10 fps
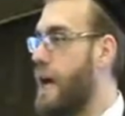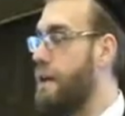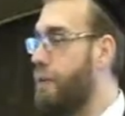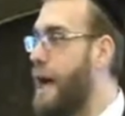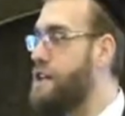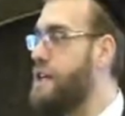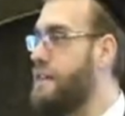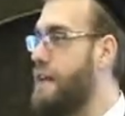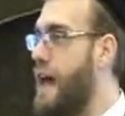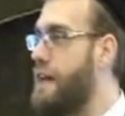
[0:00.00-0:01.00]
And Rashi
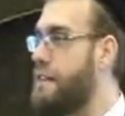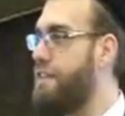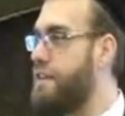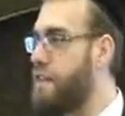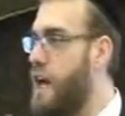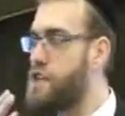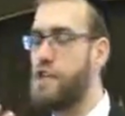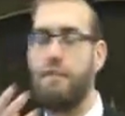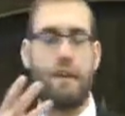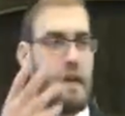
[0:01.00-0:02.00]
says that this
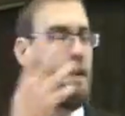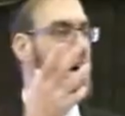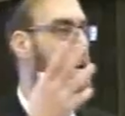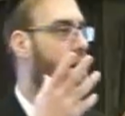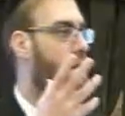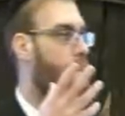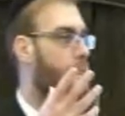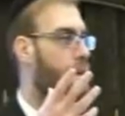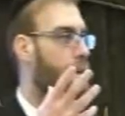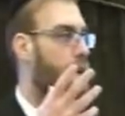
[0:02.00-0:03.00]
lashon of chinuch,
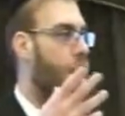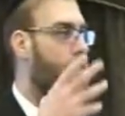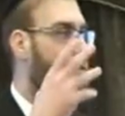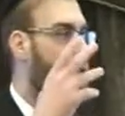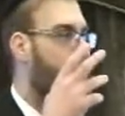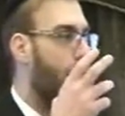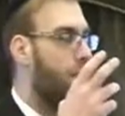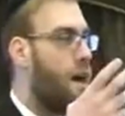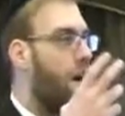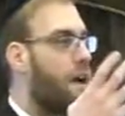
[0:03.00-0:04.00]
of
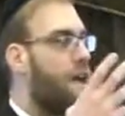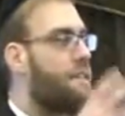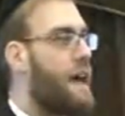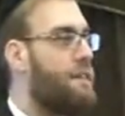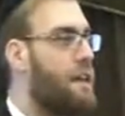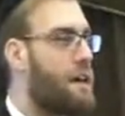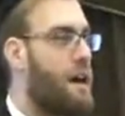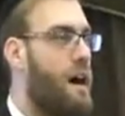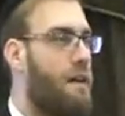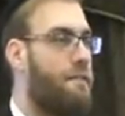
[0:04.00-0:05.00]
Vayarek es
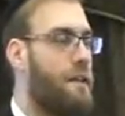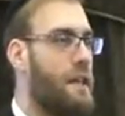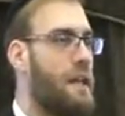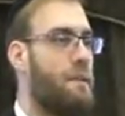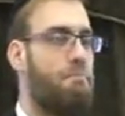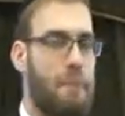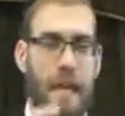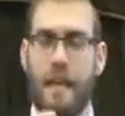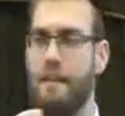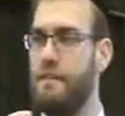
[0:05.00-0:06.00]
chanichav,
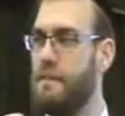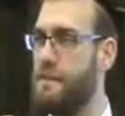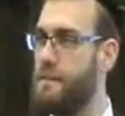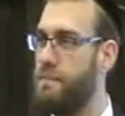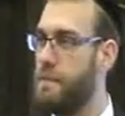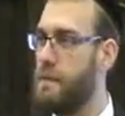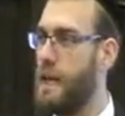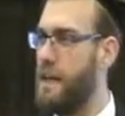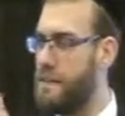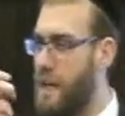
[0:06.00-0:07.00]
means,
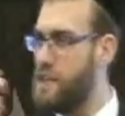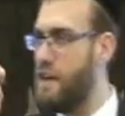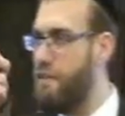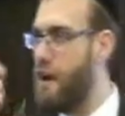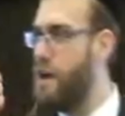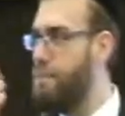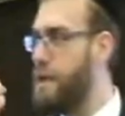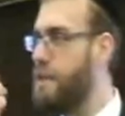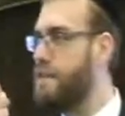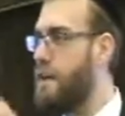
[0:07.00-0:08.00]
and it's such a very
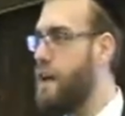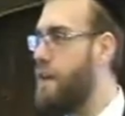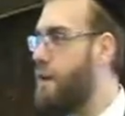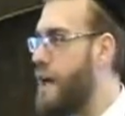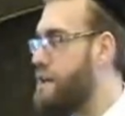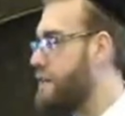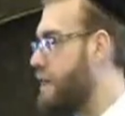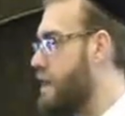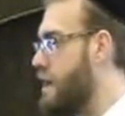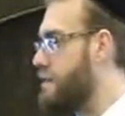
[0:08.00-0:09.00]
big yesod that Rashi is
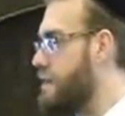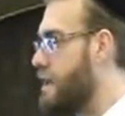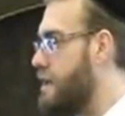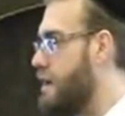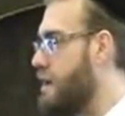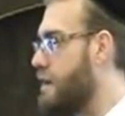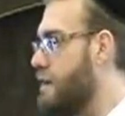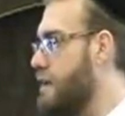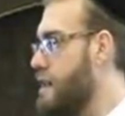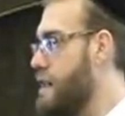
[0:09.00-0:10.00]
telling us in
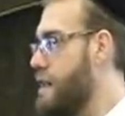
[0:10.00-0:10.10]
chinuch,